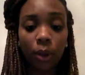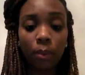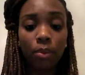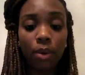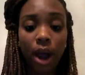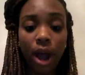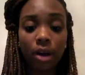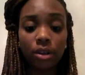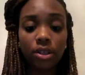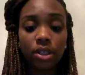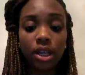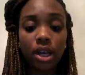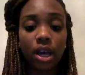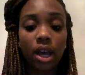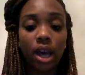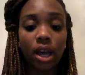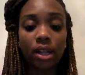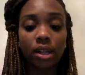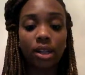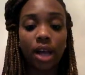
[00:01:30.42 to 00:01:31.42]
Browsing
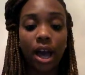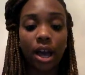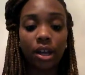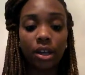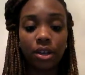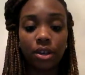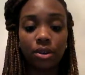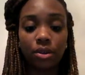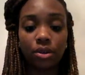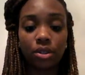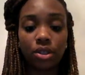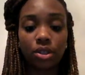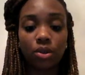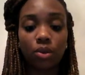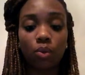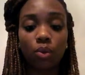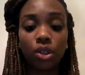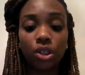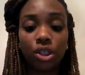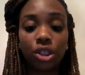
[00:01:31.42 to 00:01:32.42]
and light use,
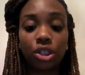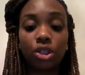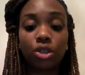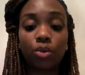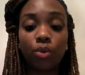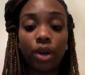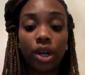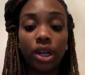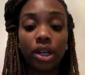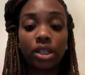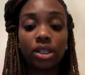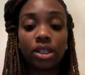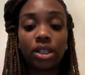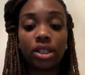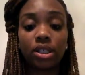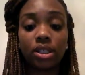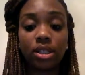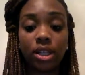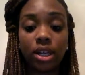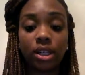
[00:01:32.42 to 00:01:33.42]
which is 3 to
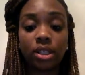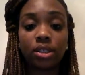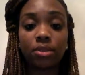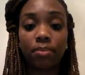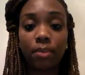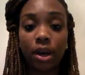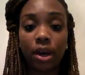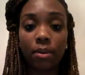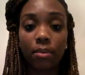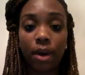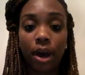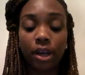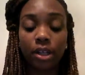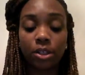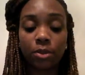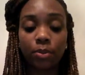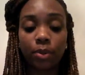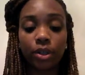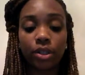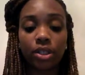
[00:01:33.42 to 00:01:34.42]
6
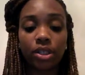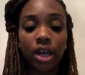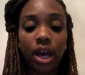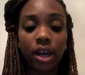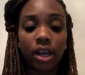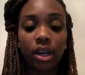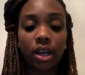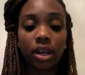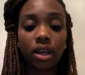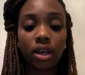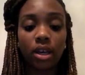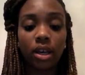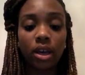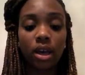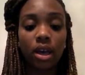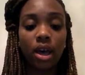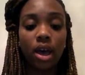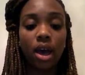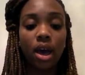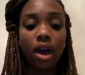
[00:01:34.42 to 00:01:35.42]
megabytes per second,
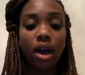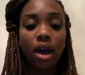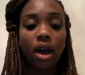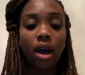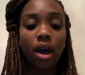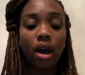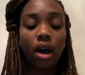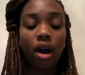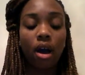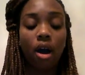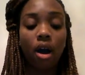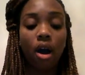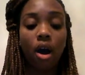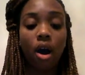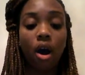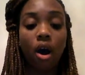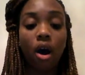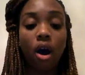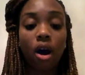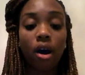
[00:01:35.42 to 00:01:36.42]

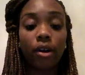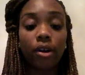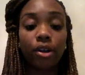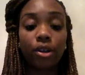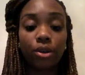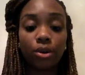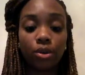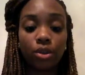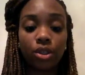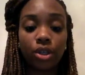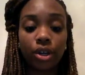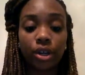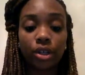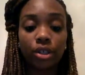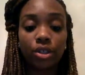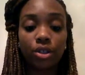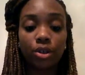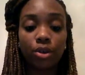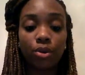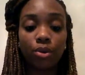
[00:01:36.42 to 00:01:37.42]
are
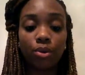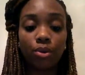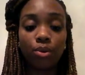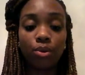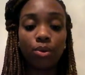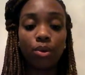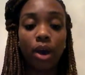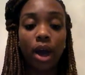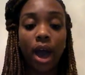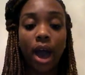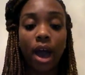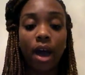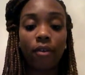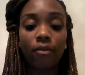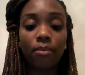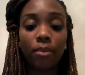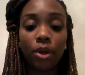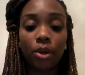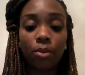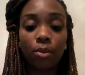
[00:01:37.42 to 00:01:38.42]
users who have
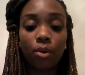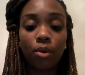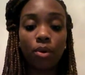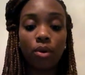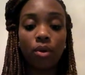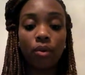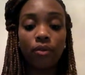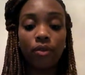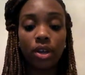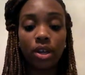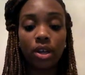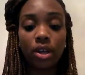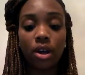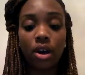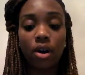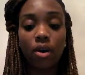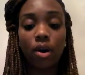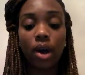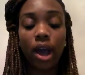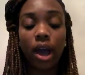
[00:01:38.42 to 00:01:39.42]
minimal
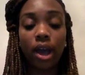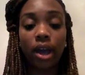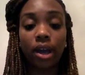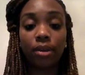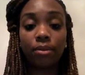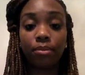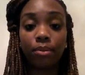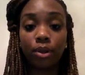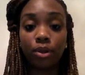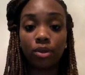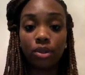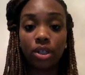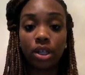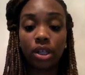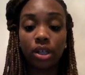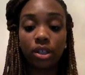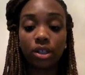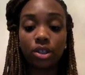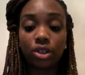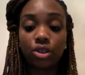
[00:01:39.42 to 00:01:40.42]
video and
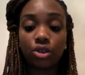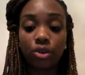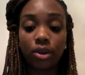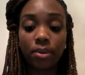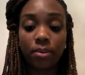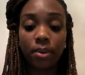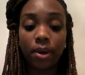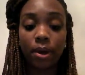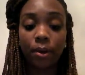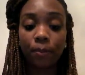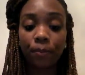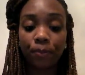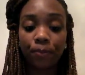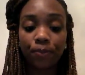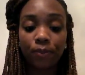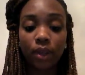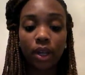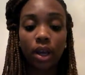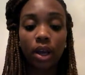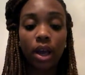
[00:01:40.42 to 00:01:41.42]
music streaming
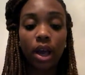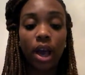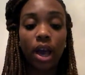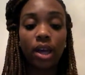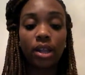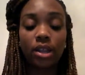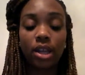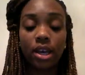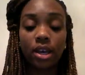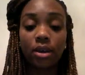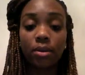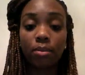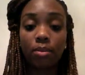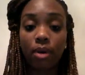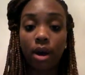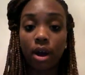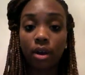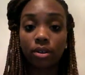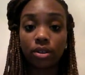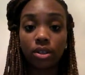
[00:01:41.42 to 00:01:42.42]
and they can
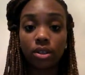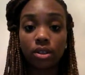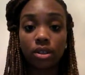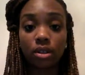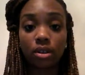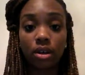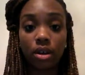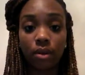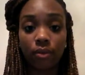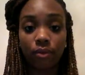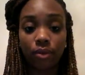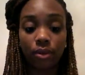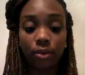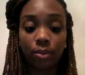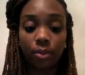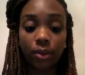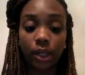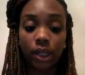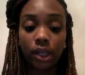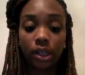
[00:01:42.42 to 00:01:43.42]
browse
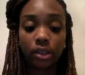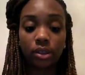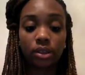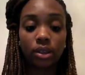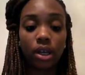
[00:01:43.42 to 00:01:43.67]
comfortably.